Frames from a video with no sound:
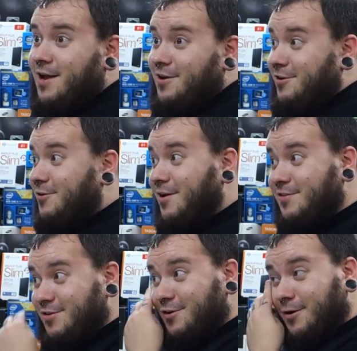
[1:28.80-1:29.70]
you can do it
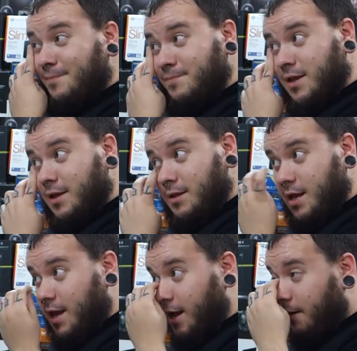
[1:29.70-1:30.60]
even sooner.
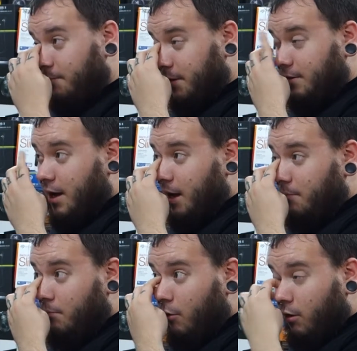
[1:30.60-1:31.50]
Yeah, but
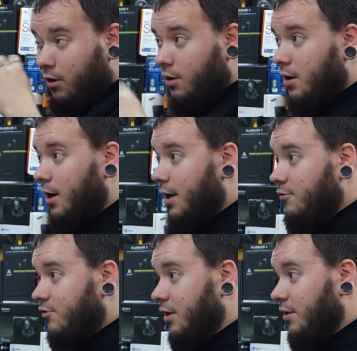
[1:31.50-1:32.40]
more
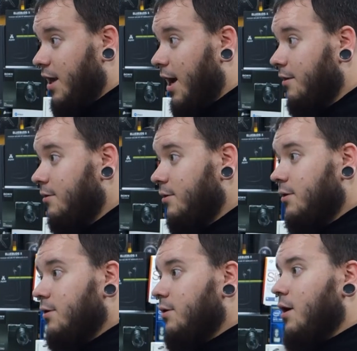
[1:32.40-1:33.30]
interesting than that.
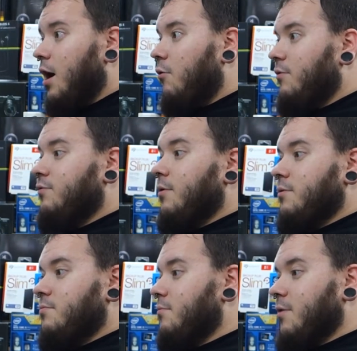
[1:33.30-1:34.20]

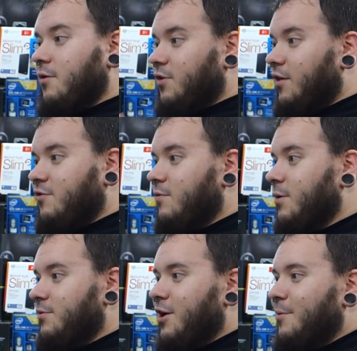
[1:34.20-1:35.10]
I say this every time
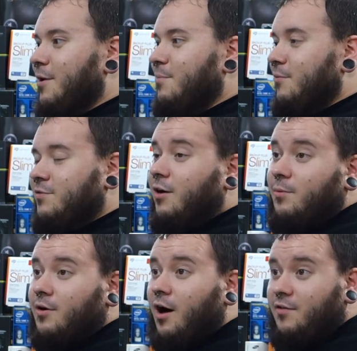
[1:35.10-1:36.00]
we talk about it, but we've talked
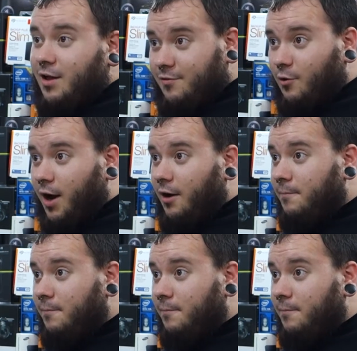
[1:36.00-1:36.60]
about Coffee Lake for a while.